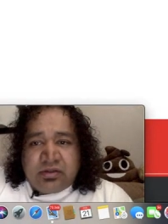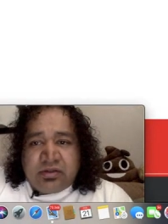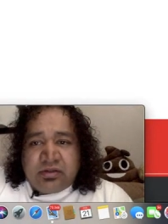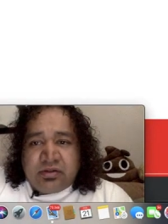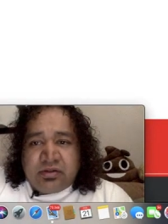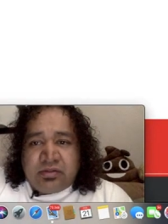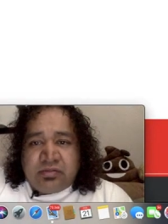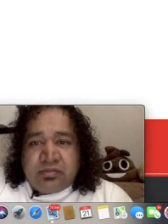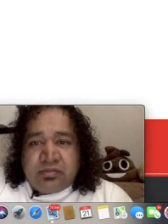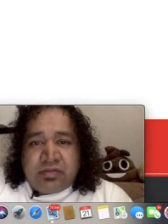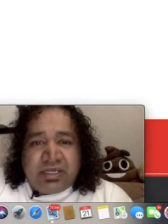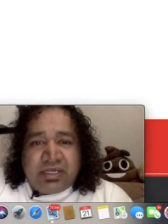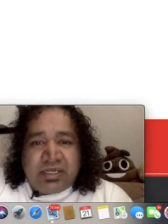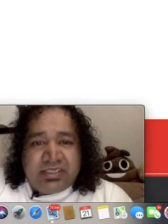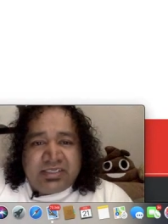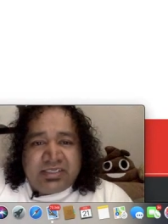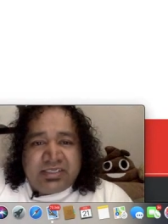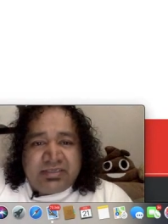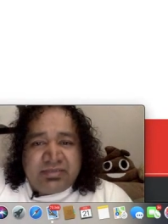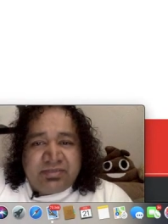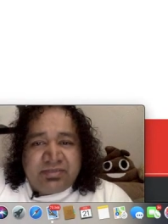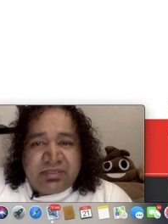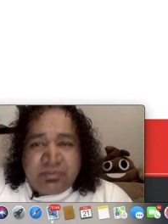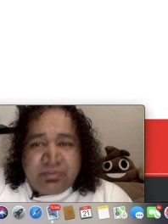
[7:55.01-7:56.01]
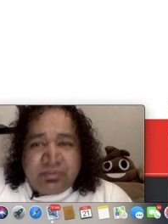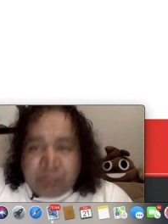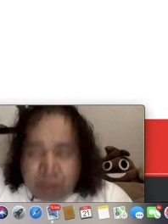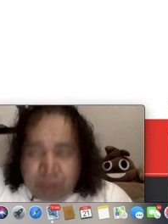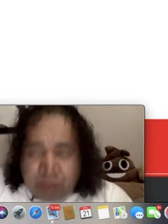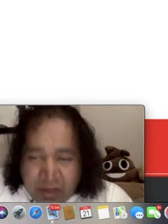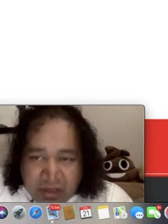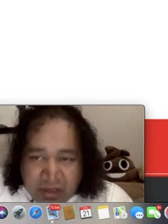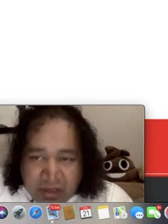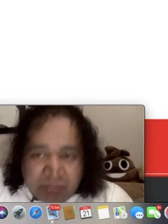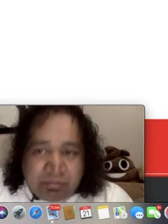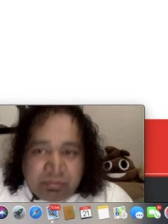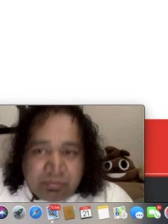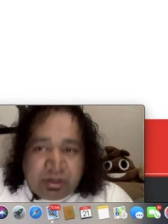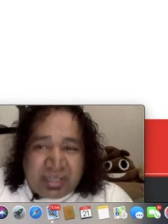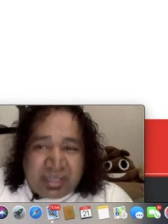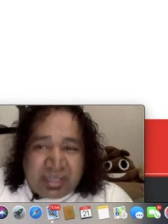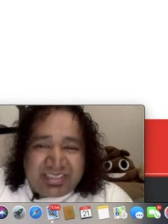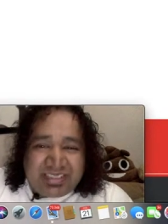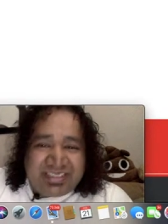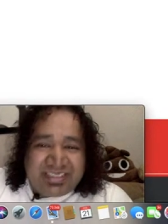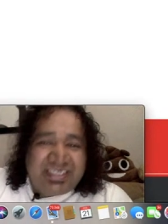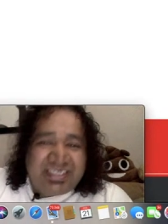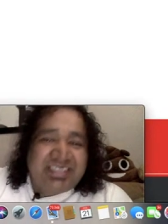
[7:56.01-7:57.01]

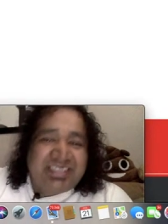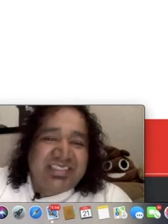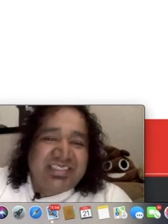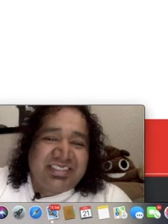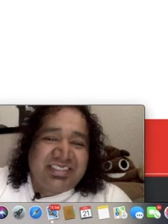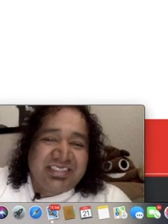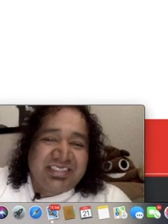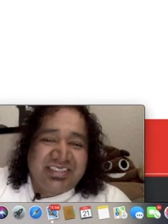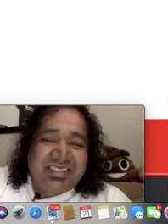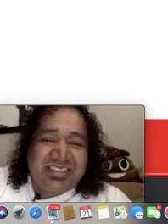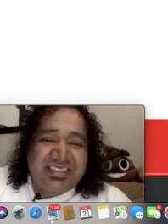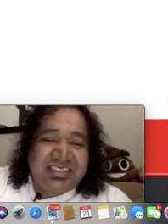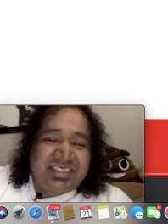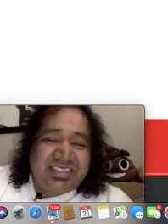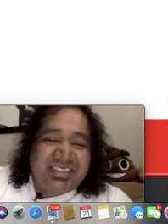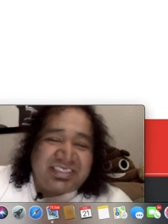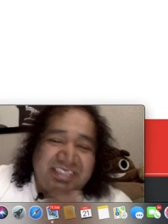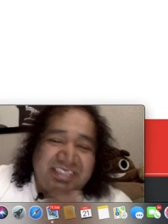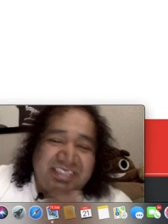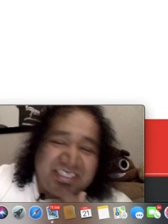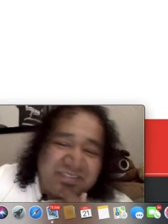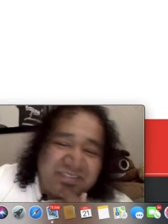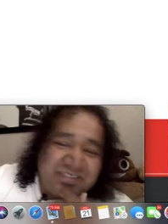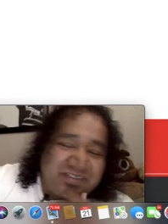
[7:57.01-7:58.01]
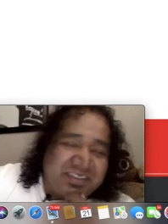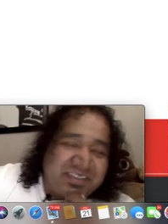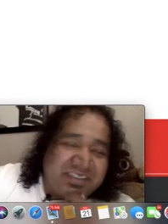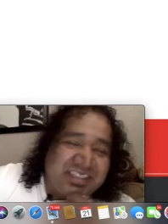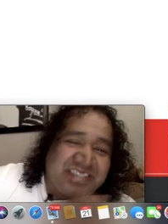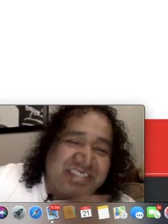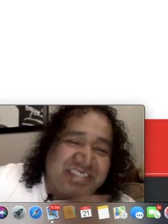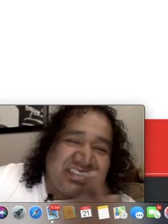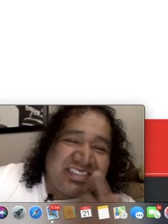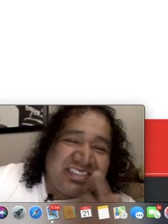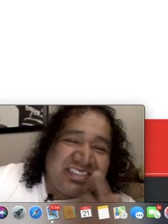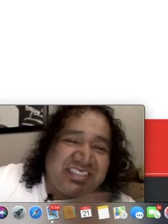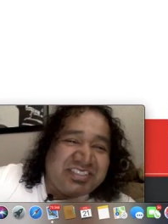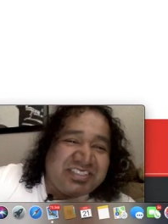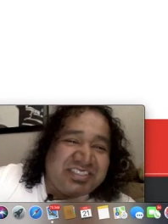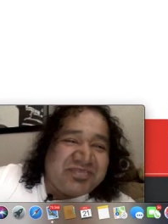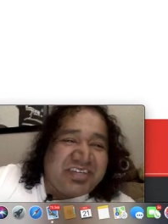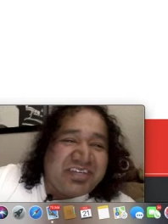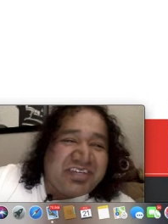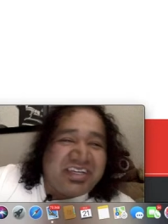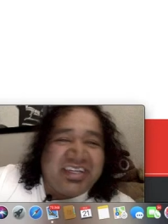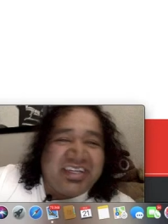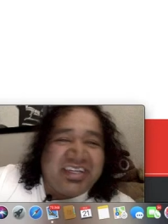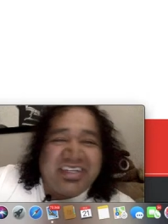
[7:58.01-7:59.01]
processed successfully. Excuse
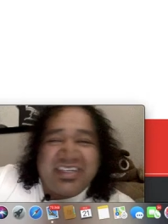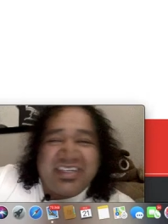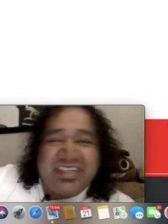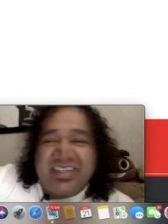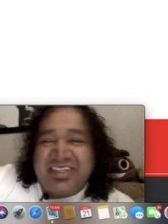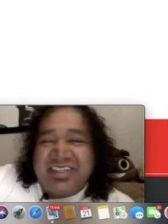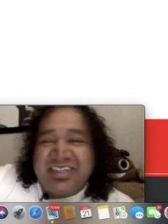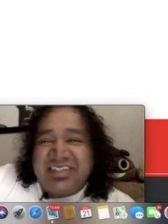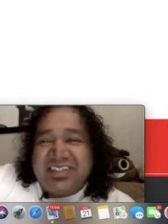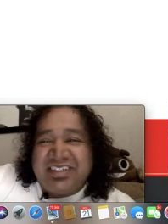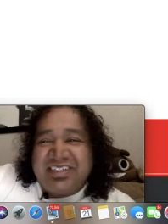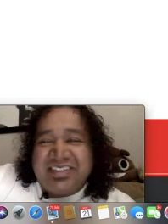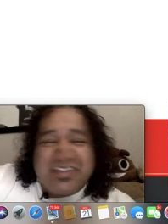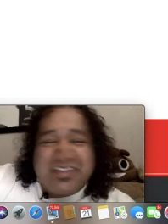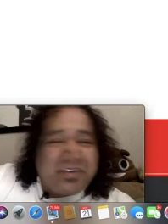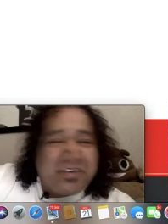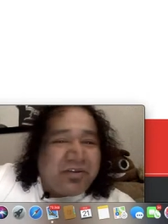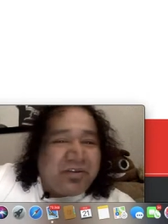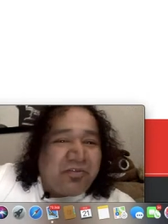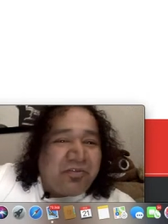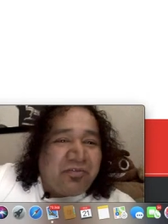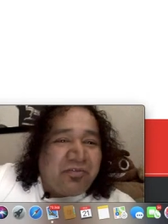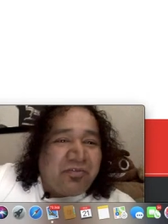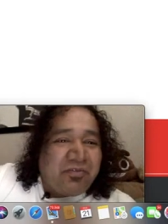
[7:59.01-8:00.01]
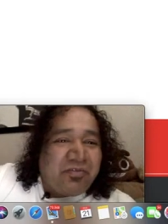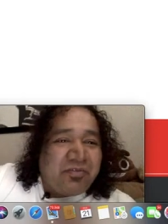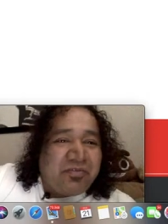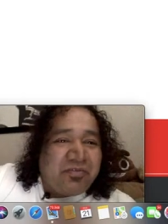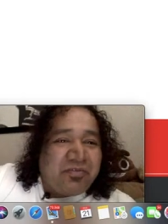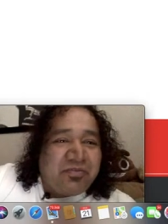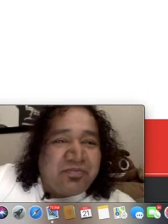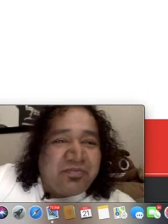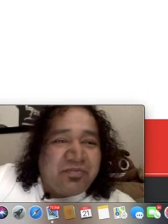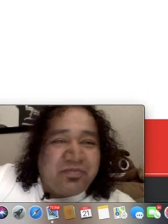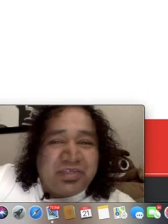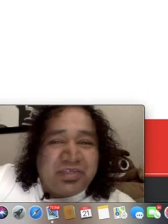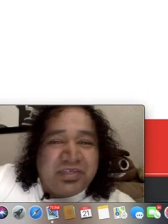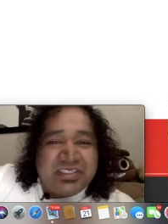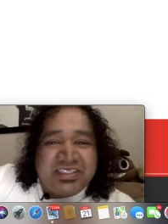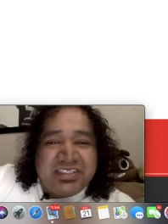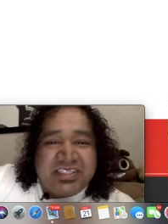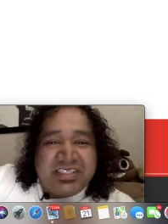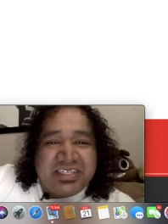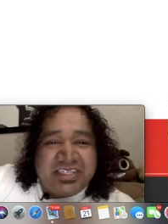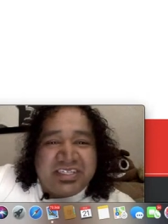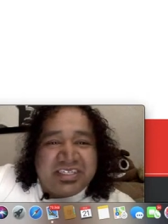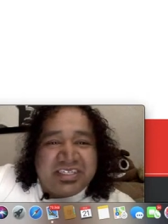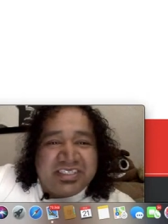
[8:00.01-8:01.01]
my
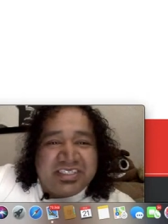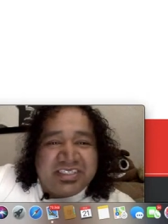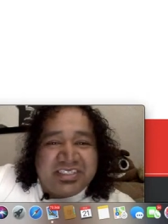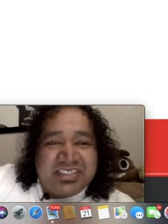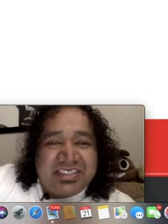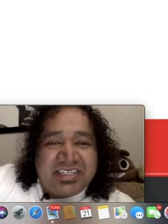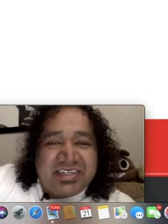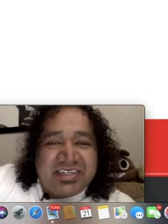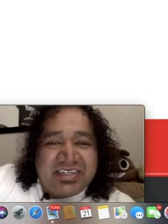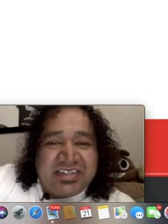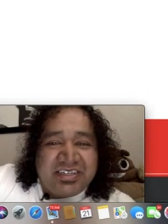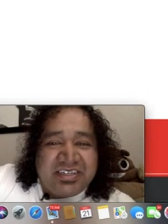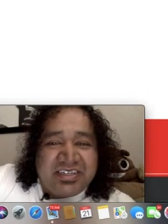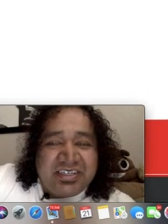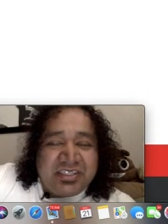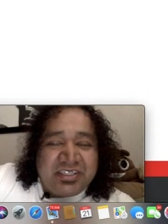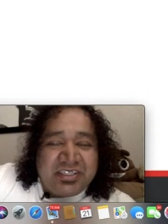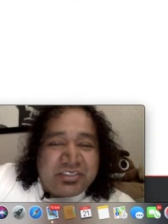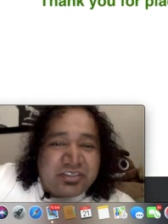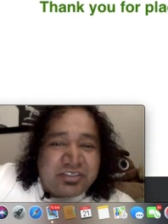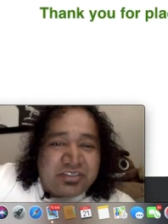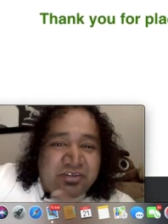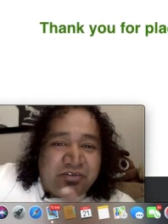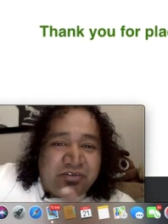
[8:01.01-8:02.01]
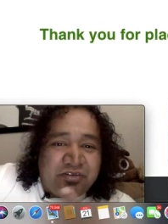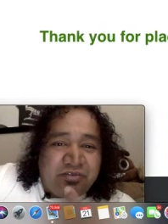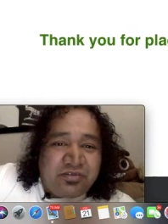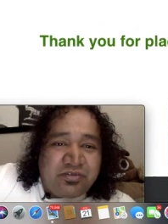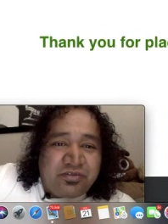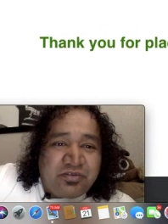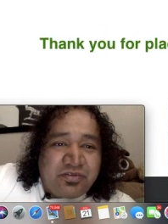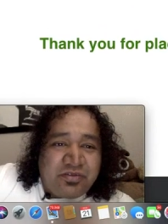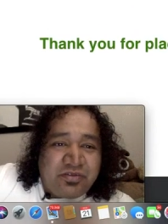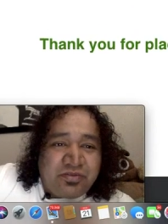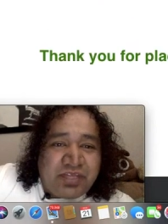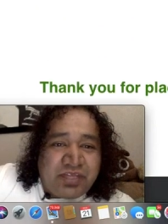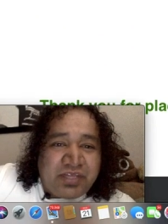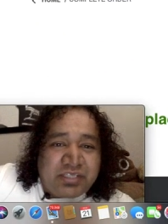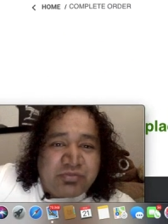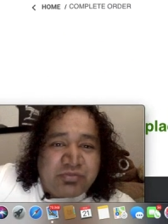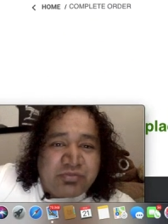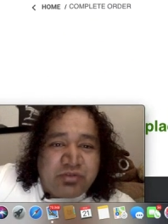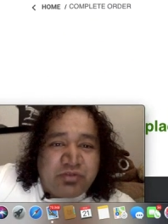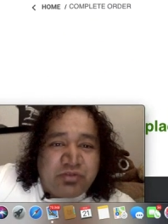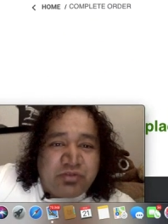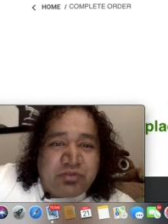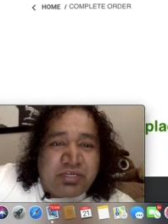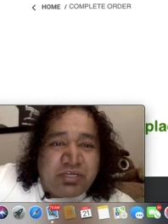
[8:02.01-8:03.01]
stuckness there. So that's
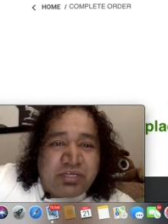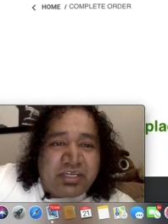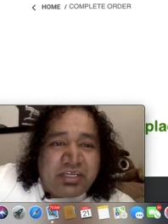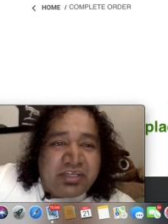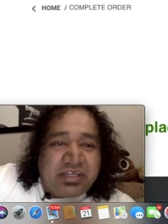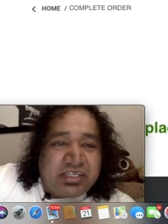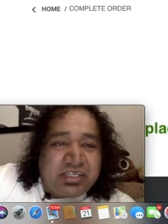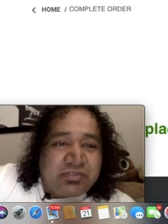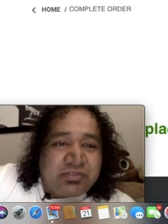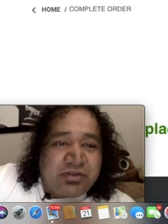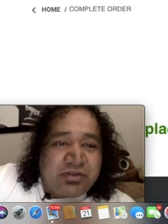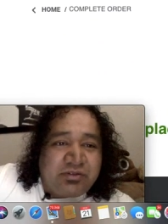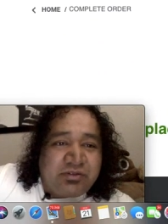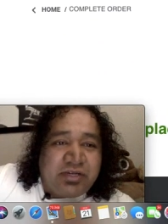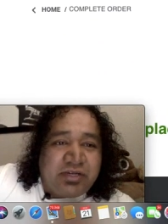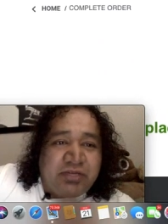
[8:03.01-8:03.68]
one way. That's one way to